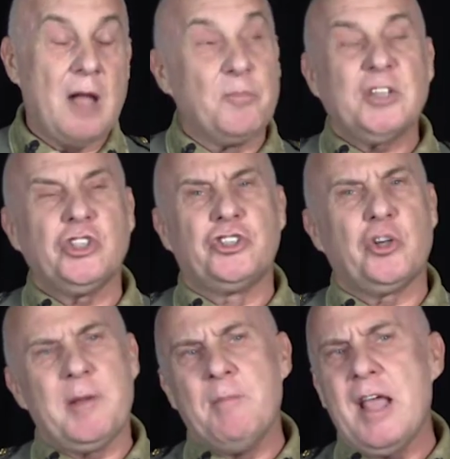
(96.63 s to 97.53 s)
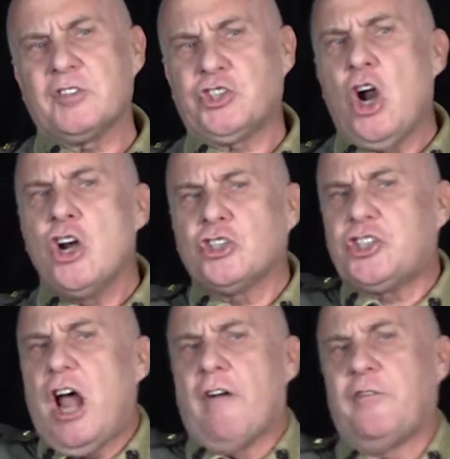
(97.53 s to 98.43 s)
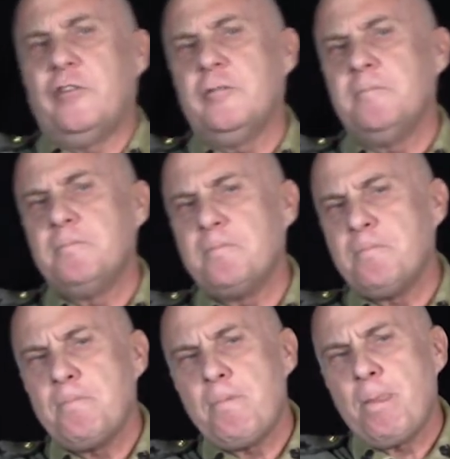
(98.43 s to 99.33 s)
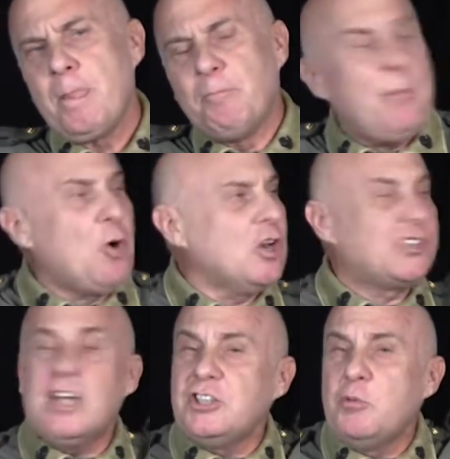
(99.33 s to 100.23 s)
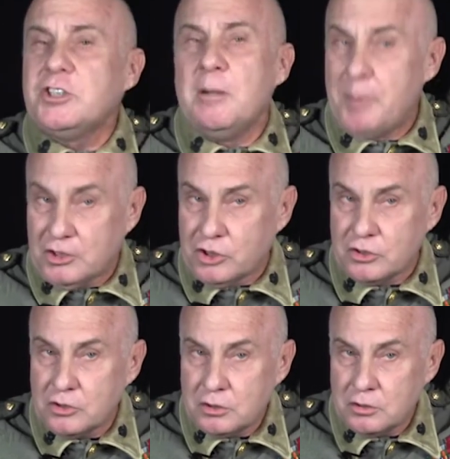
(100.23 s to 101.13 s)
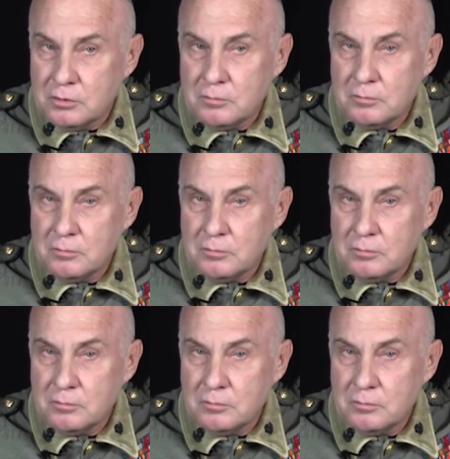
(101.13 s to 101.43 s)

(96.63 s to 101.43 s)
Ambition should be made of sterner stuff. But Brutus says he was ambitious.